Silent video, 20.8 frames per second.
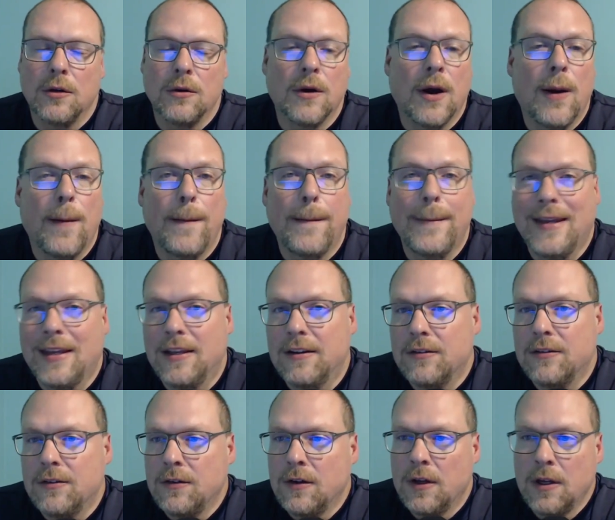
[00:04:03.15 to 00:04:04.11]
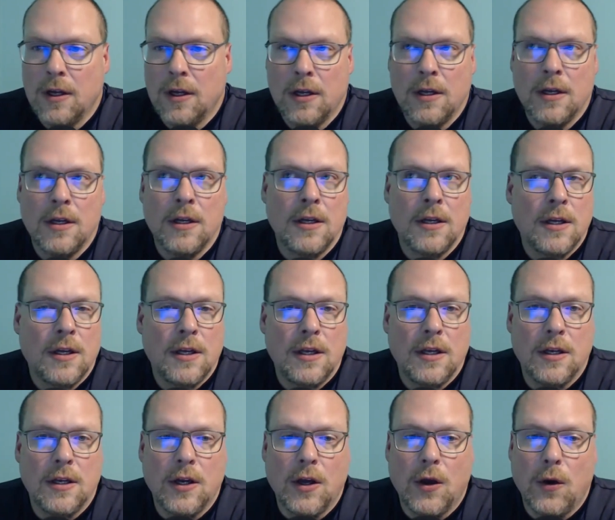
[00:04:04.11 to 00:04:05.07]
Ground beef,
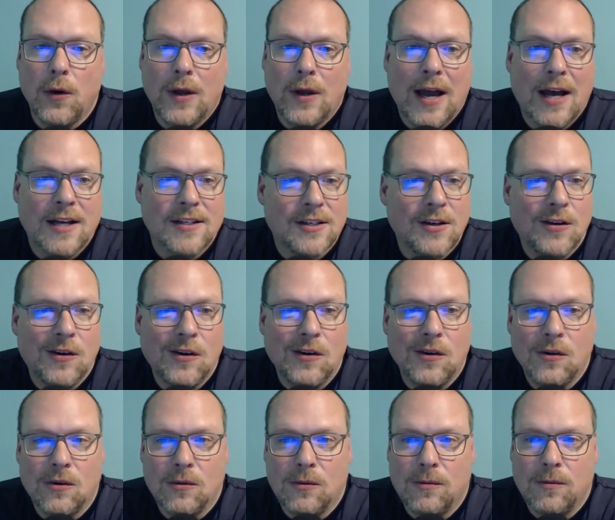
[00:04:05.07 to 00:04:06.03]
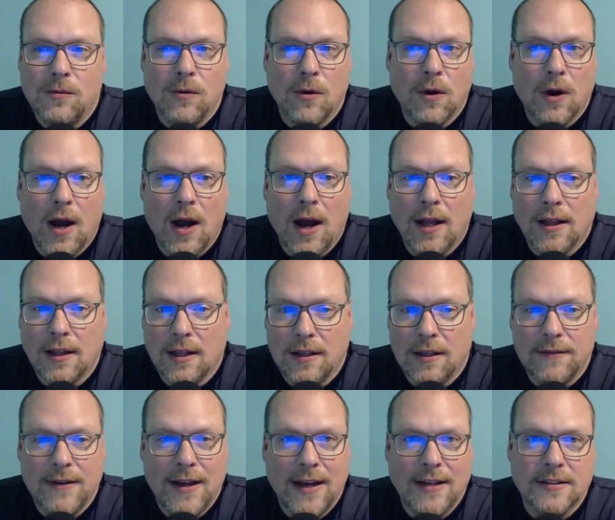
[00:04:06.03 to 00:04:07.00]
you know, Costco where I
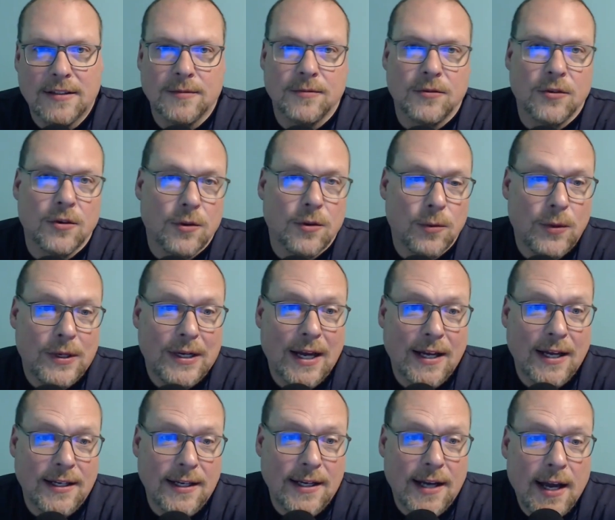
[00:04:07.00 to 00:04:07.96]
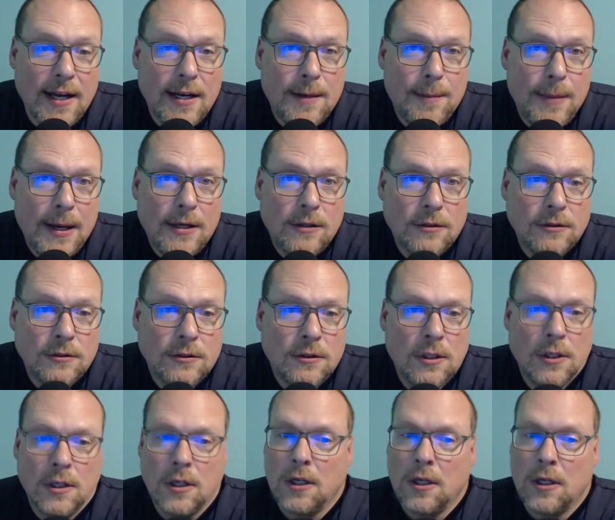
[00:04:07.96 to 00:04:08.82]
live has them for three ninety nine a pound.